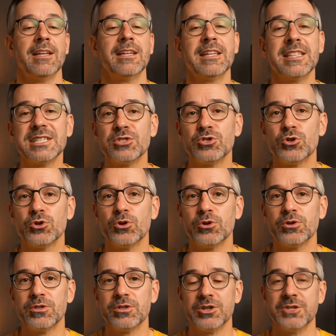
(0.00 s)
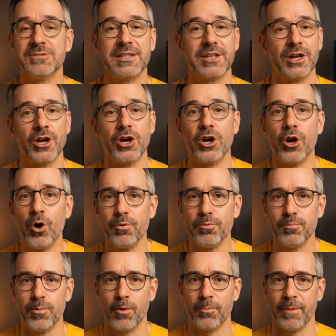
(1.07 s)
this tool turns
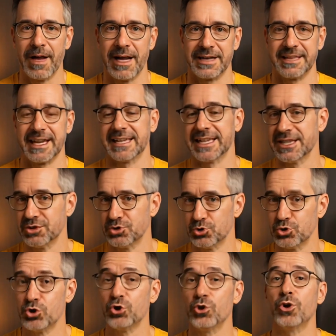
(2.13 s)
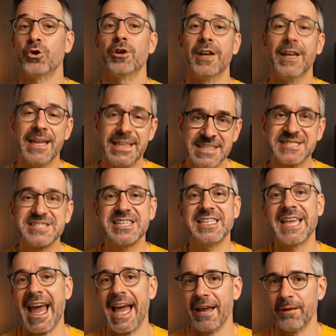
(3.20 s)
long-form content into short,
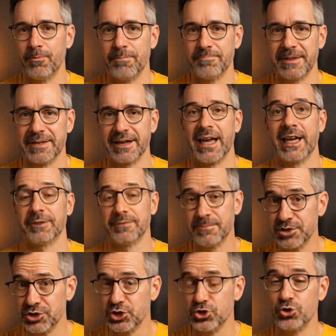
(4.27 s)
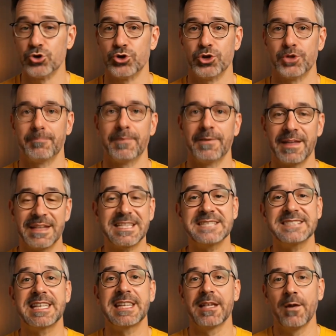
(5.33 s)
snackable videos for YouTube,
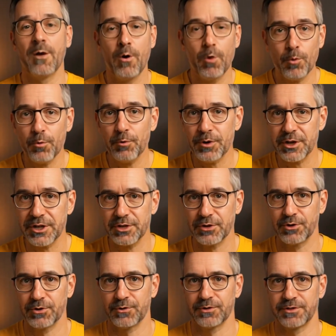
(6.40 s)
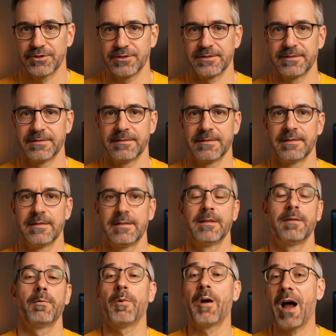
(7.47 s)
LinkedIn, Reels,
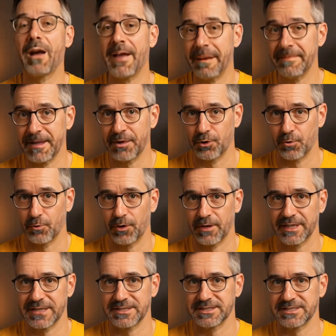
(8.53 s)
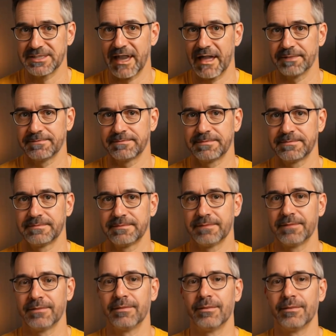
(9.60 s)
wherever your audience lives.